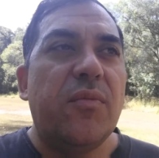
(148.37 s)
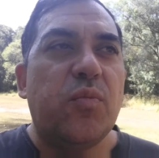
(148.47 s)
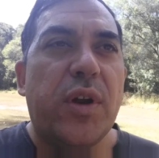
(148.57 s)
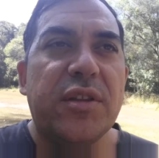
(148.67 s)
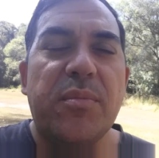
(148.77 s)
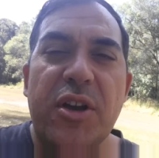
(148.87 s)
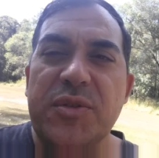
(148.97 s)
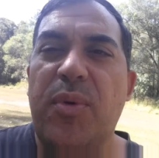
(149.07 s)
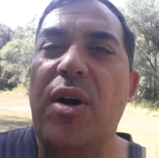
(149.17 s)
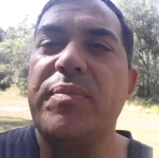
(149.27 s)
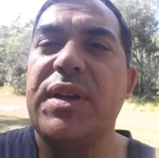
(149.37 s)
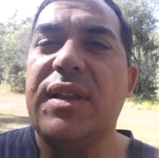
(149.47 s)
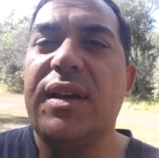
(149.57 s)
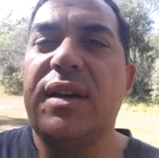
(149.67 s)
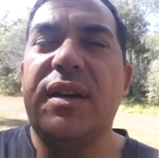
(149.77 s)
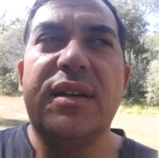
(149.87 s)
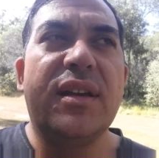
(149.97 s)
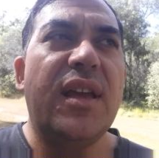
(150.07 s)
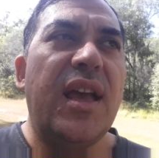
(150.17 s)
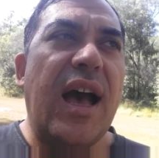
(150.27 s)
One of the most popular
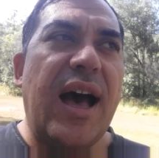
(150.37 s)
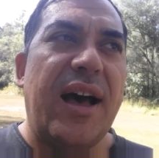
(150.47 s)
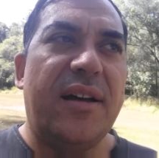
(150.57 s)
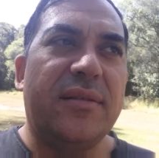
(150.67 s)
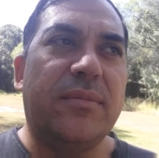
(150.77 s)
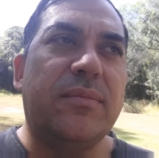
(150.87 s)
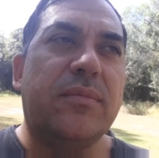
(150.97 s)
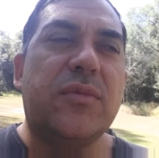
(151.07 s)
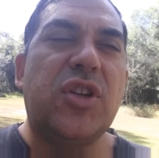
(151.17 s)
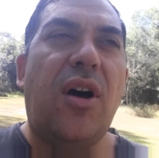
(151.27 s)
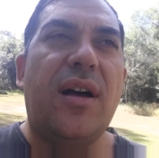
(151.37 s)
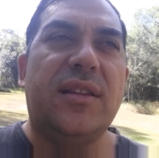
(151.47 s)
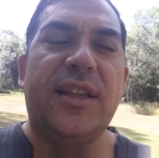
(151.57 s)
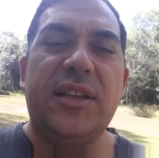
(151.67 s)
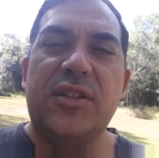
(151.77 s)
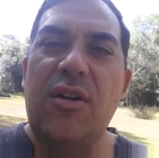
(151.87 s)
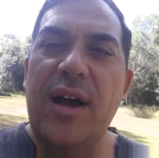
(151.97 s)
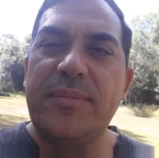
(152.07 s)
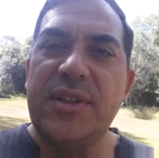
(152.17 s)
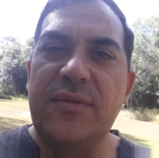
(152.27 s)
uh, type, link
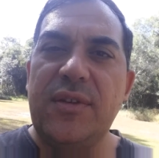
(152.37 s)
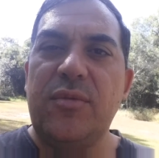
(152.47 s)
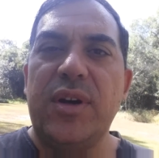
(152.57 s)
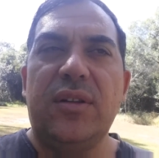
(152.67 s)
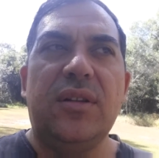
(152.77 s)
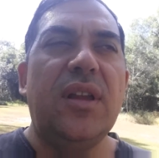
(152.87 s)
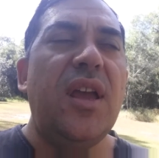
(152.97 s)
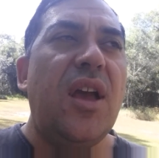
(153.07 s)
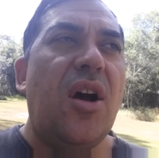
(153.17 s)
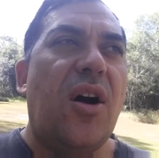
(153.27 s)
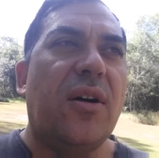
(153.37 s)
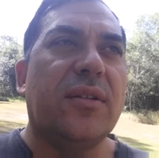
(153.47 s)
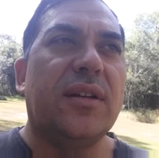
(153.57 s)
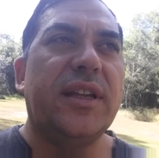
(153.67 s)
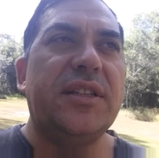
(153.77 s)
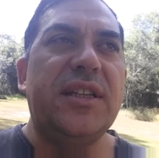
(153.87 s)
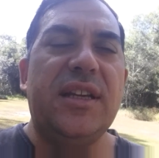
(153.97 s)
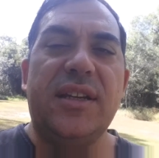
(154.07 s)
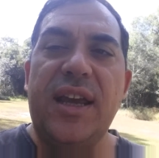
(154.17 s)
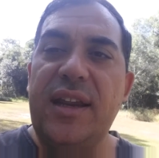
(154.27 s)
types, if you will, on
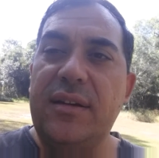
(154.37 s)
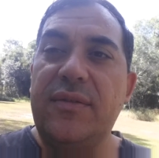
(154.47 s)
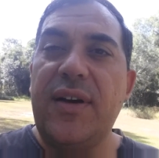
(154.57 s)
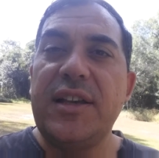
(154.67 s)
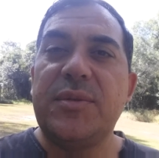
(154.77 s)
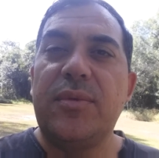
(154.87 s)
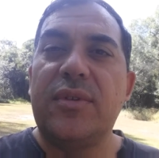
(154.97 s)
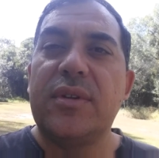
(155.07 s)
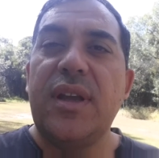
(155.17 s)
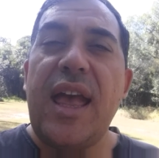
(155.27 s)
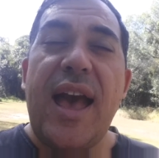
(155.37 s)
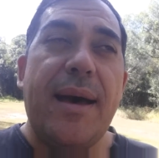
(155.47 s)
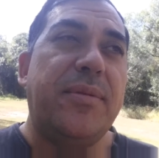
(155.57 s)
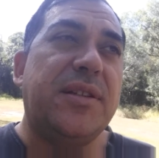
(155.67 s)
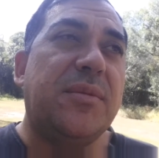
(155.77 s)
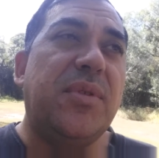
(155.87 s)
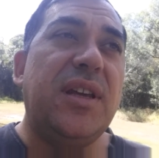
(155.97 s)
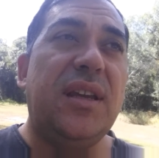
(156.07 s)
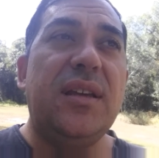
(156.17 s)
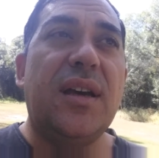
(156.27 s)
LinkedIn and Facebook happen to
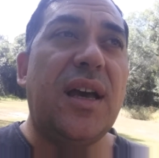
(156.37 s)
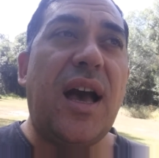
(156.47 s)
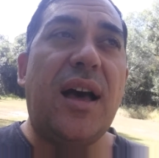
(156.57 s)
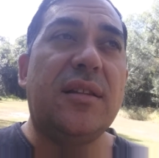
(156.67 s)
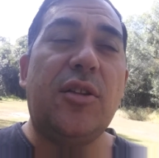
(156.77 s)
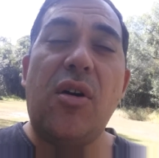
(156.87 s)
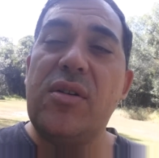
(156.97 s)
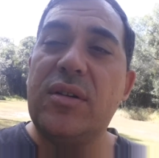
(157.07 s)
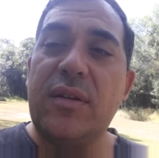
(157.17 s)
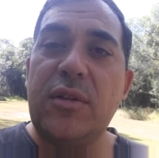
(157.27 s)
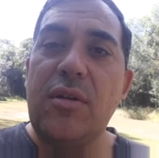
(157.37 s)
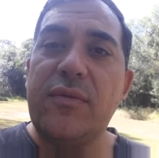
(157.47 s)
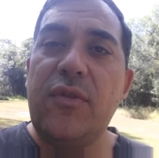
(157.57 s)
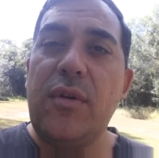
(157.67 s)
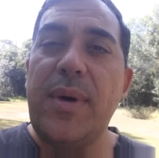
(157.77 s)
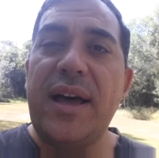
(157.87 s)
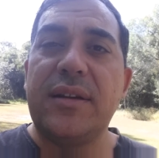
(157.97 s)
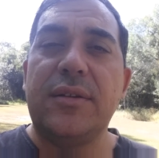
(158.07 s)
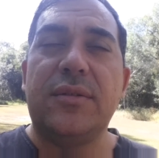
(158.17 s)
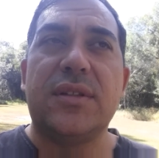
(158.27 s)
be uh, long, long form
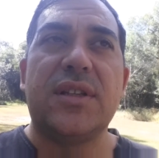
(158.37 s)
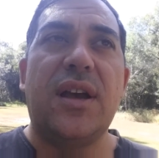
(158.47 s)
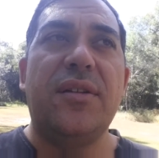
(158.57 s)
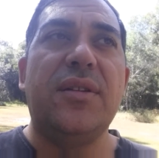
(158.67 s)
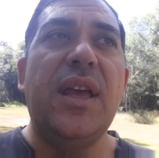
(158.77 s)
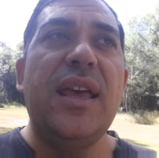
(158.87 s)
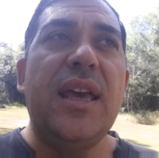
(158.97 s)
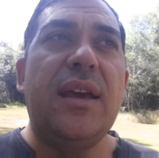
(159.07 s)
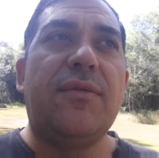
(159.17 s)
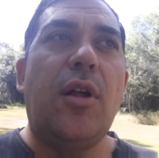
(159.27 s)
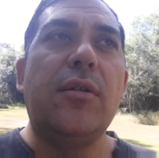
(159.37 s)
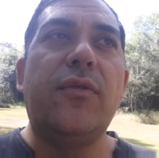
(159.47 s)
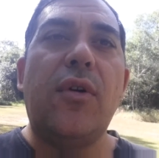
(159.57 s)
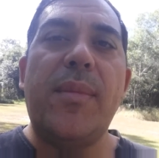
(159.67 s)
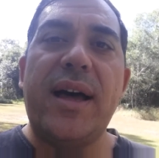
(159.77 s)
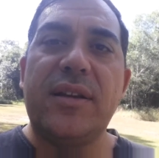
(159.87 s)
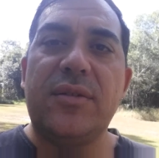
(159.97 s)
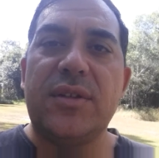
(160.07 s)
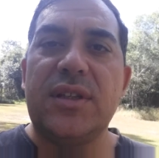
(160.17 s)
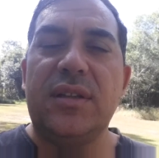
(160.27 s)
articles. So if long form
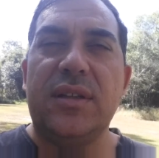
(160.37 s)
articles still